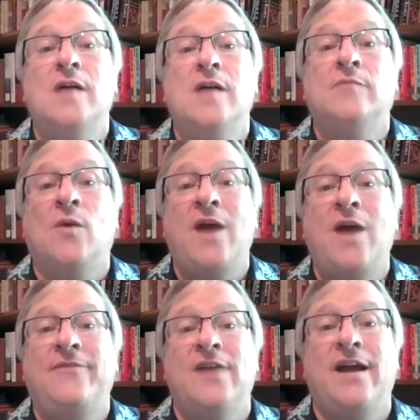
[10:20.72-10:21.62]
my
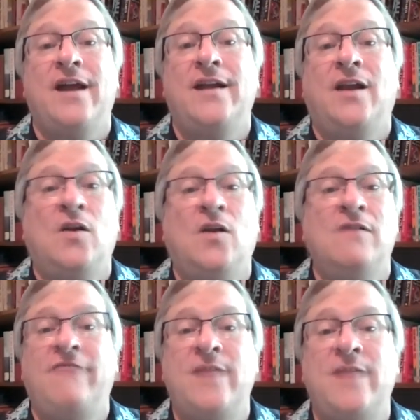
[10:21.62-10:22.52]
wife and I get
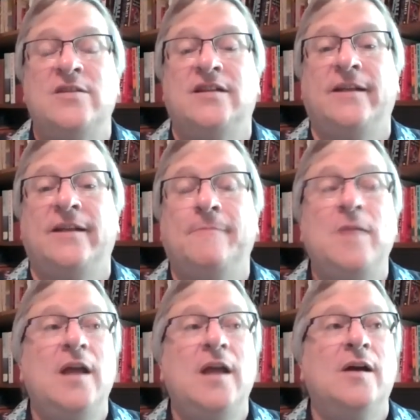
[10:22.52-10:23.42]
along famously,
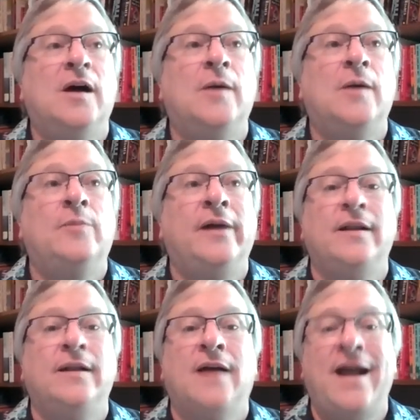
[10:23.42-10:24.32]

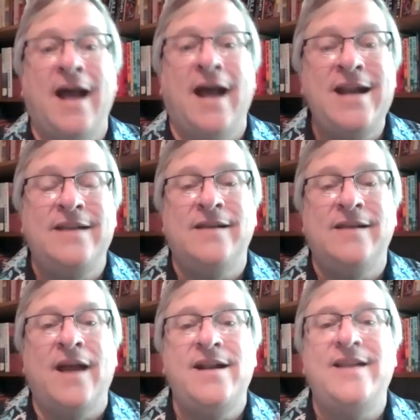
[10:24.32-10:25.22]
but
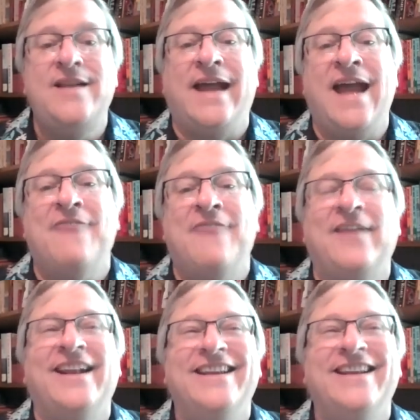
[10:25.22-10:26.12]
I need that
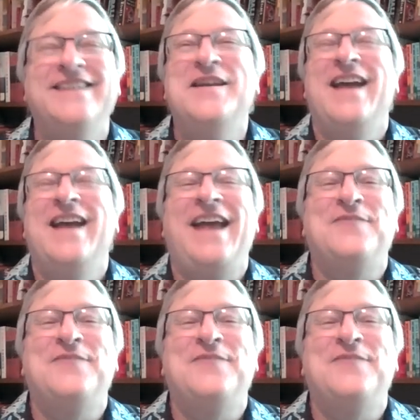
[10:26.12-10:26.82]
caffeine. And of